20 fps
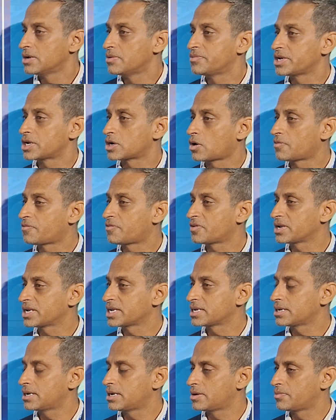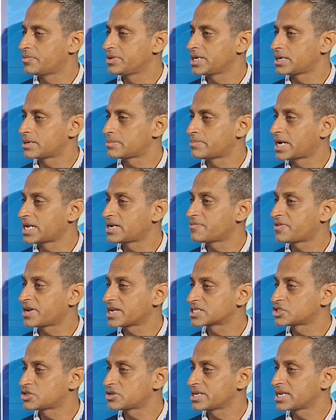We are
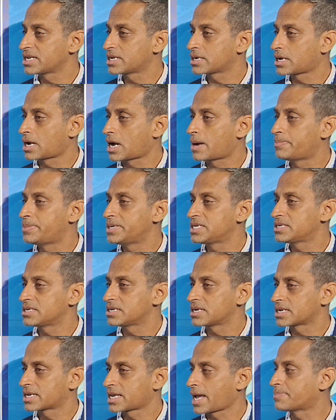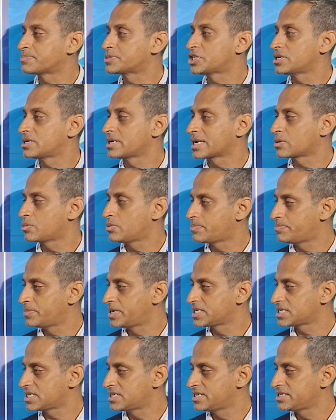manufacturing carbon capture
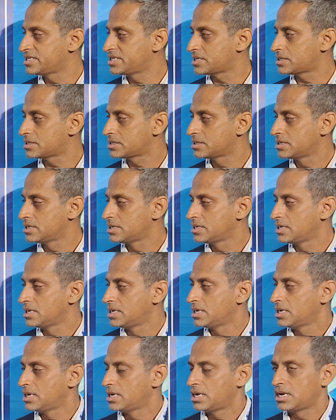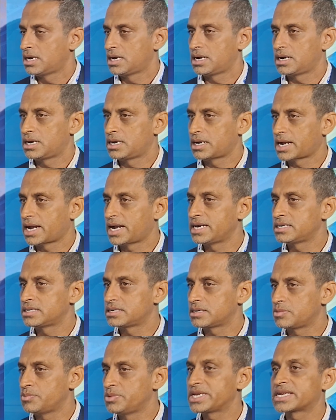equipment in India,
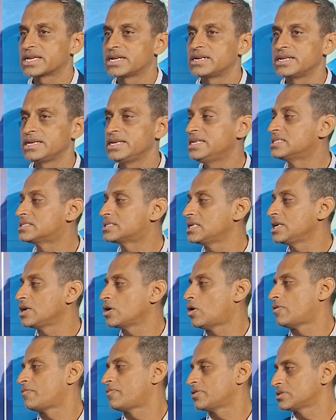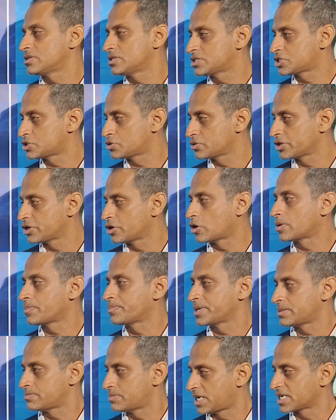and we can easily offer this to the
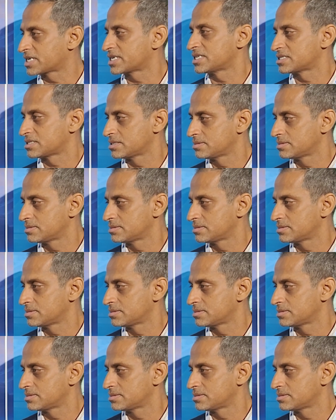European market.